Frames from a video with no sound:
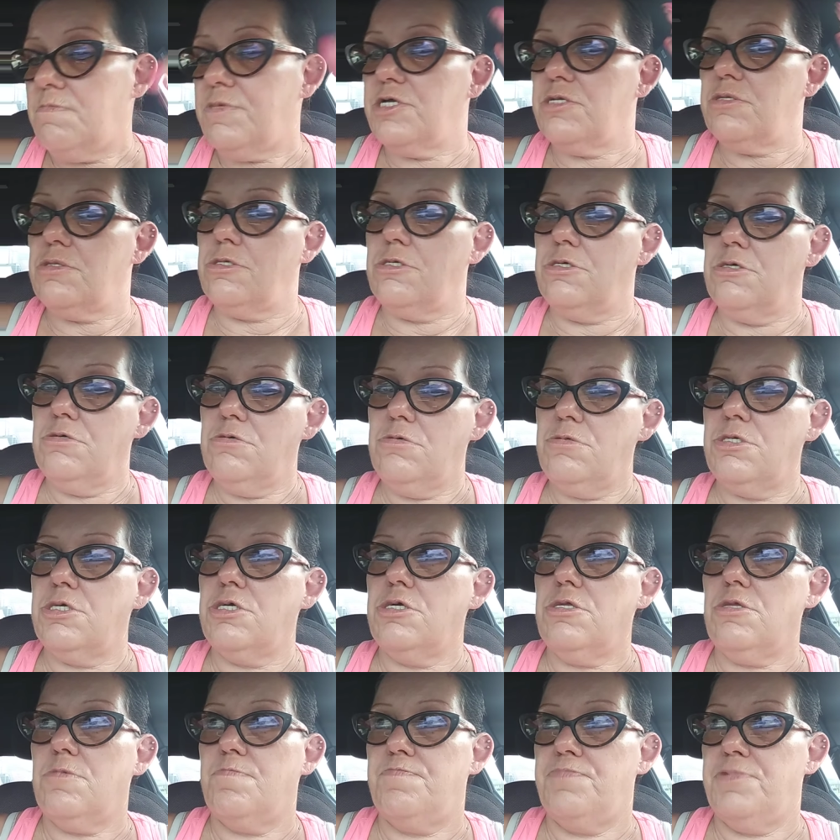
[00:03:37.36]
but due
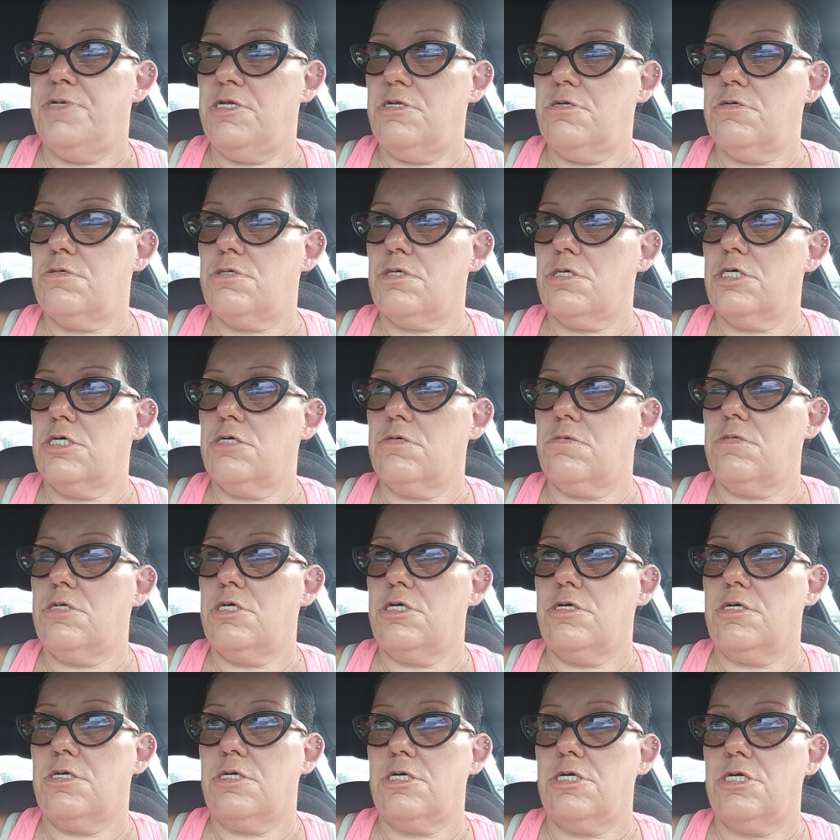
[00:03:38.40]
to the Benadryl
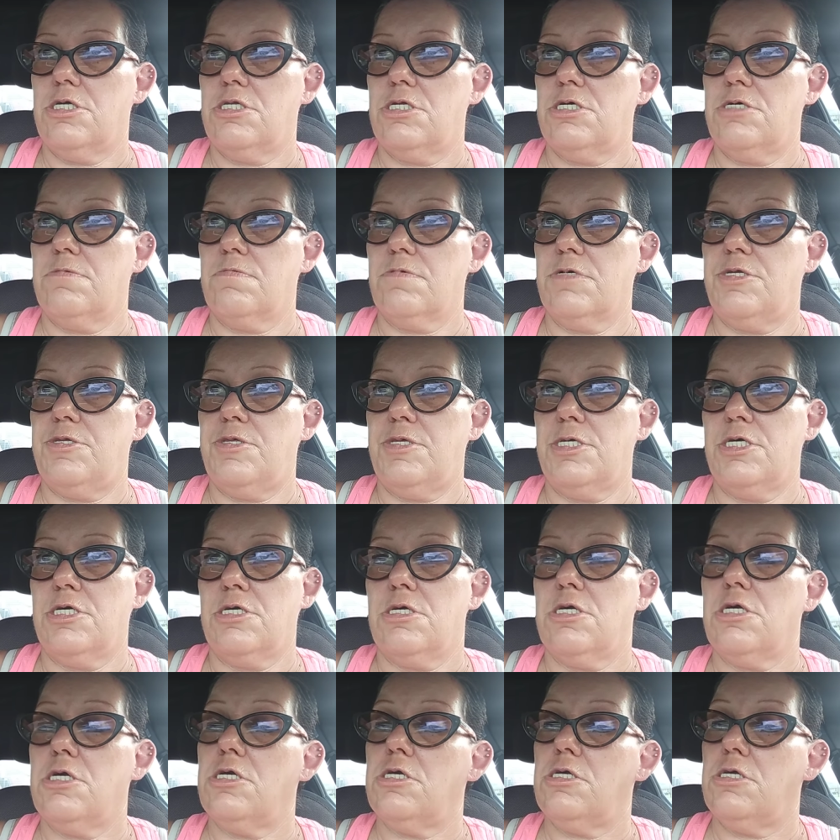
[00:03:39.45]
and everything,
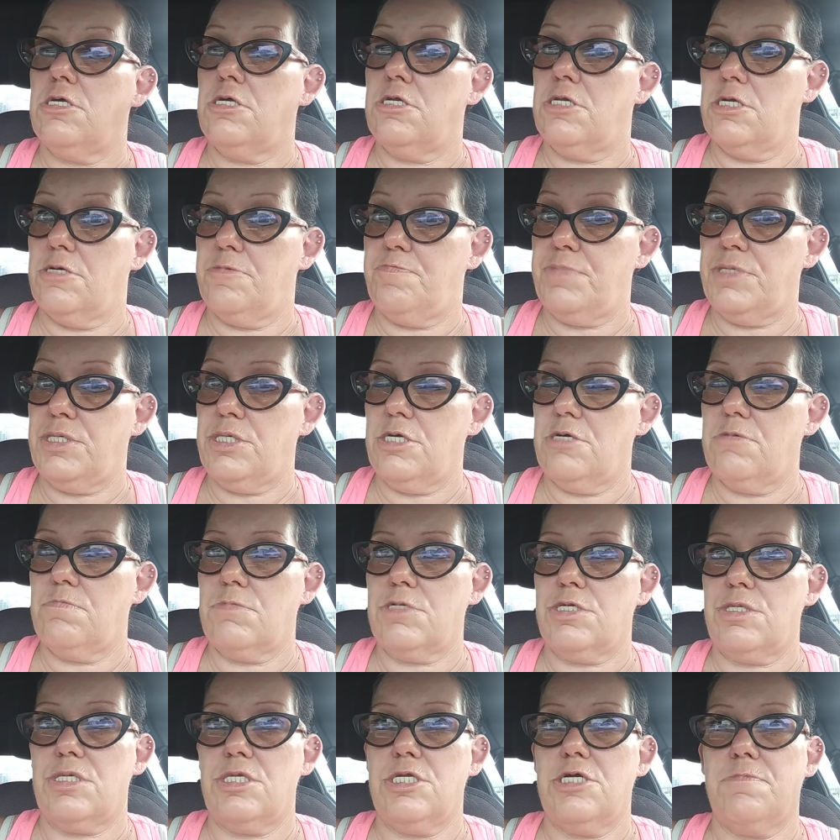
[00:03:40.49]
it upset my
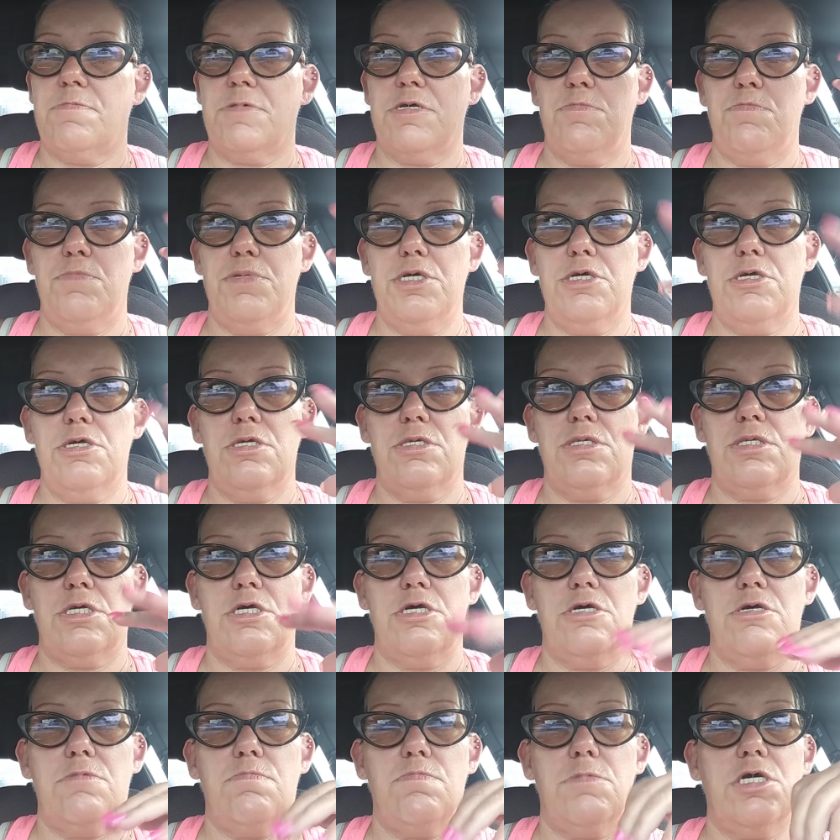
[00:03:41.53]
stomach because
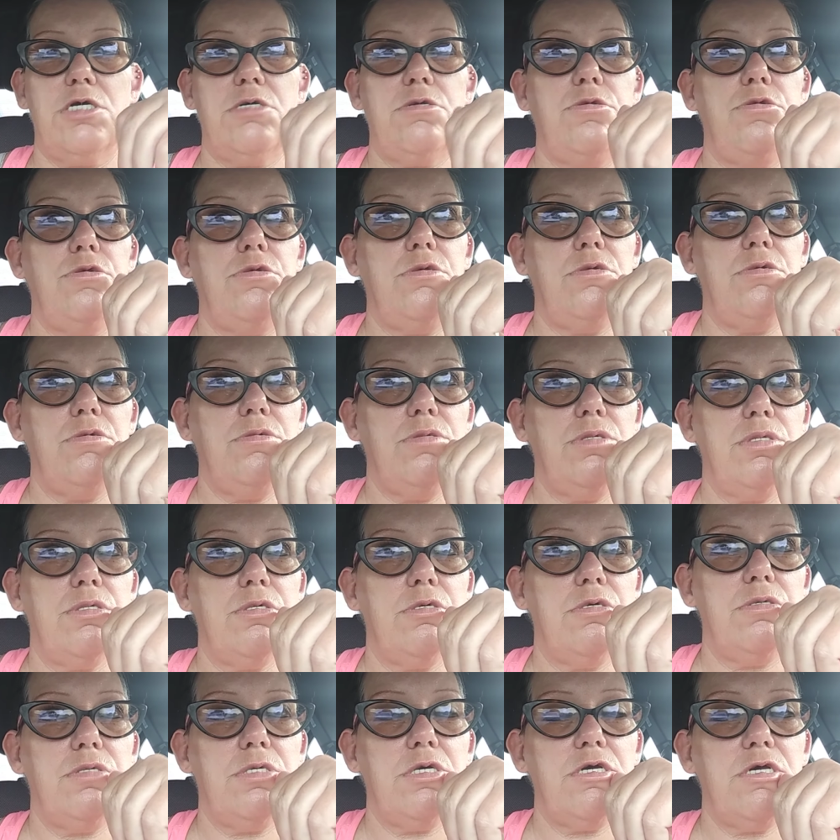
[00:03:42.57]
I'm not used
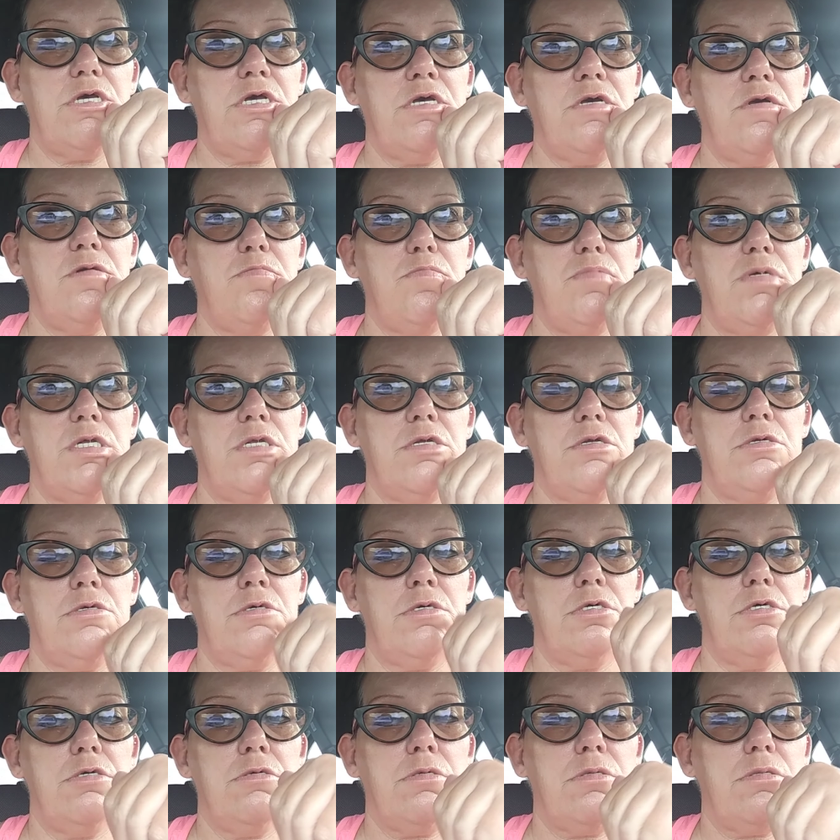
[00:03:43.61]
to taking
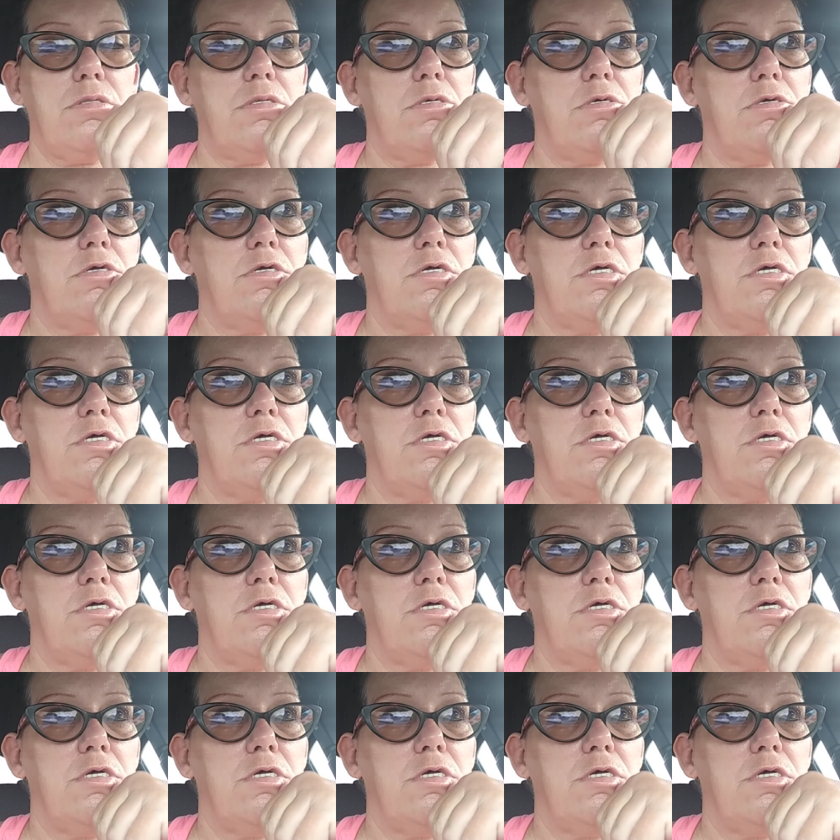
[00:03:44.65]
Benadryls,